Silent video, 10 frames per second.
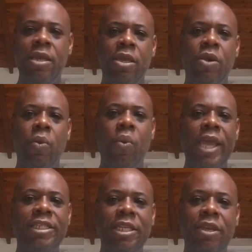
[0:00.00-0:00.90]
You're
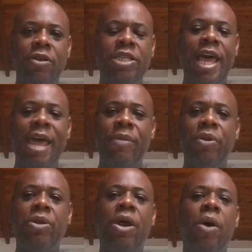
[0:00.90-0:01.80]
wasting your time.
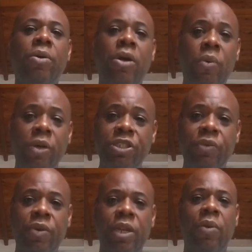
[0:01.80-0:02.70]
You don't know what
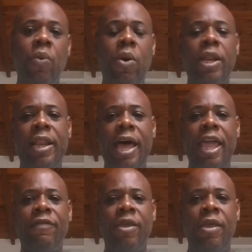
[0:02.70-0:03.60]
you really want in life.